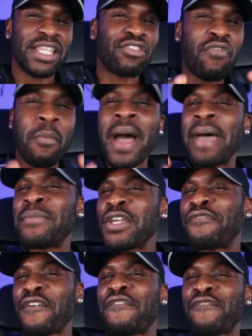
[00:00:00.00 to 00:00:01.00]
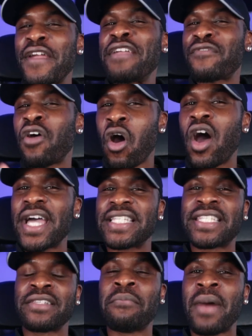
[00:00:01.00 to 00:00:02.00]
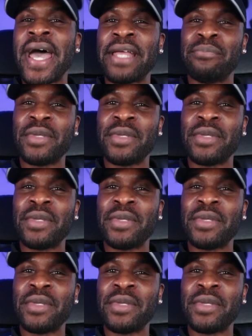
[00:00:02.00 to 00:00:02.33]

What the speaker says: The remind me of a favourite artist of mine